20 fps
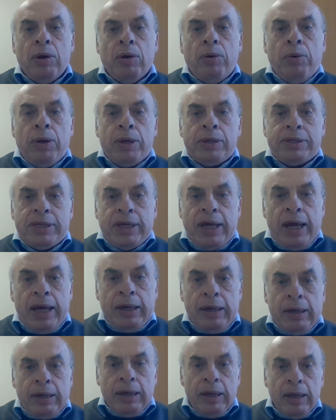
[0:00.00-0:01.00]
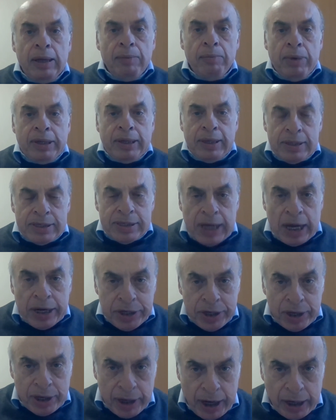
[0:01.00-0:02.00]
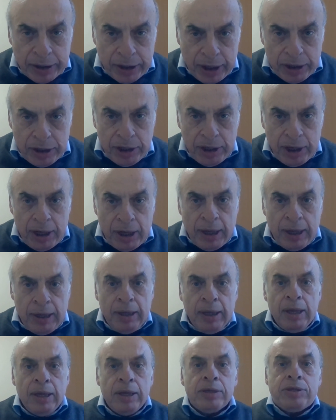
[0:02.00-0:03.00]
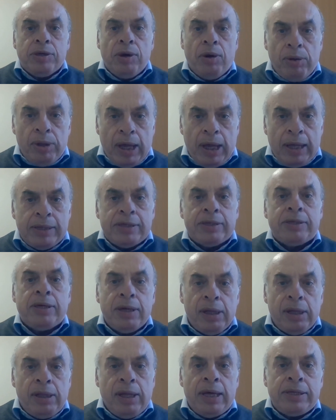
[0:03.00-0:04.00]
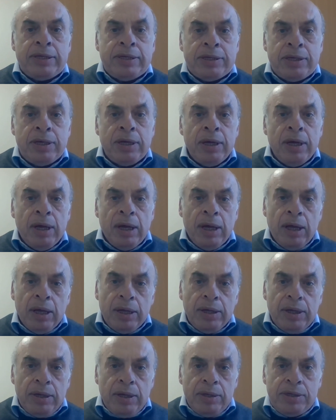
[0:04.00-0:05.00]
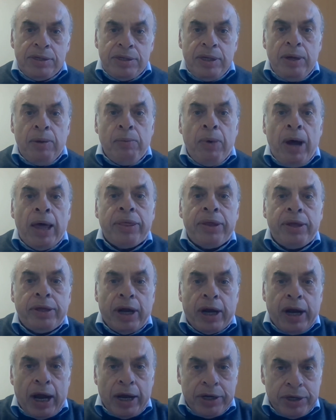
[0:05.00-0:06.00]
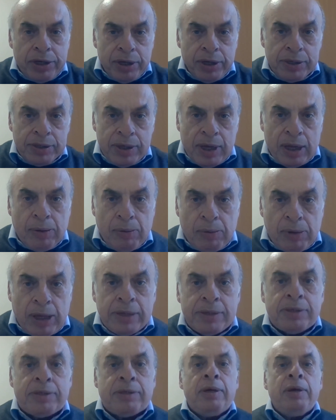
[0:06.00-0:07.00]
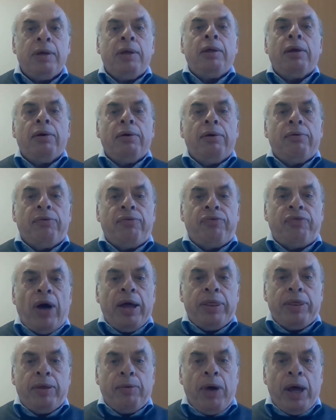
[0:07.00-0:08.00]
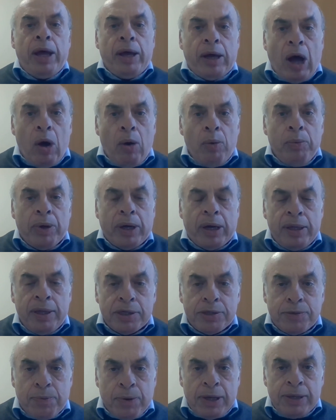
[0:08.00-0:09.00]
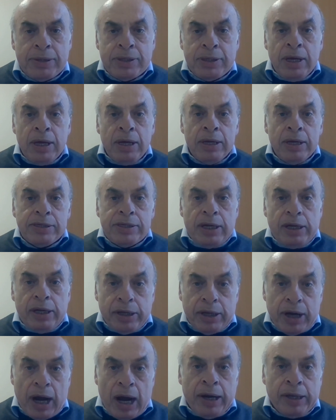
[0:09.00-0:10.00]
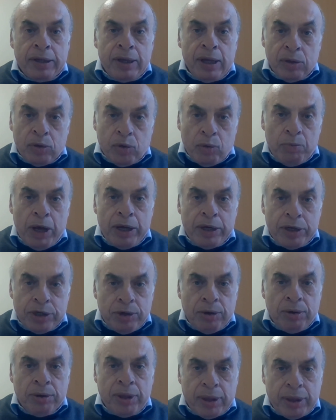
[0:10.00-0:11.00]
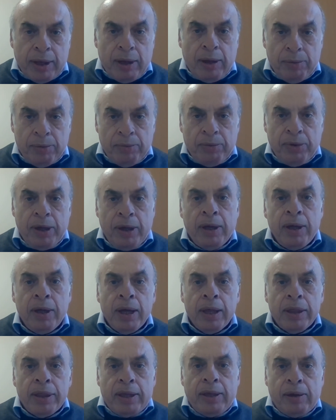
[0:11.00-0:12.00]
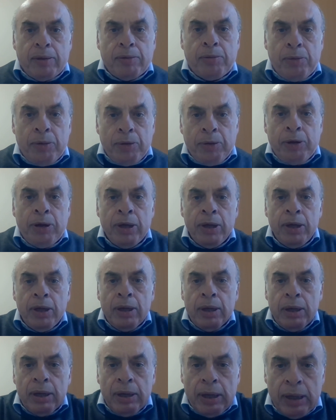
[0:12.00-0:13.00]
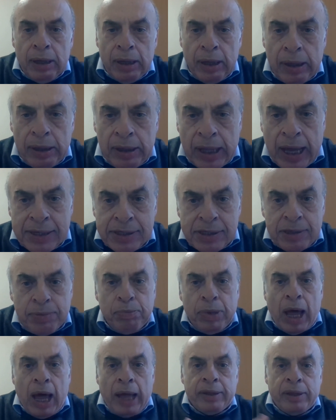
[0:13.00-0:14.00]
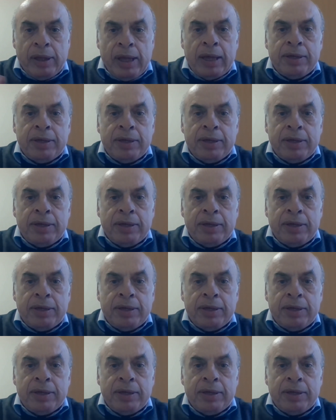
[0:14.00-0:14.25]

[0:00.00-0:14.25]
who were saying, but it's such a great idea, so let's see where the direction is, and let's find the way how we can express solidarity and to make sure that it will be less blood,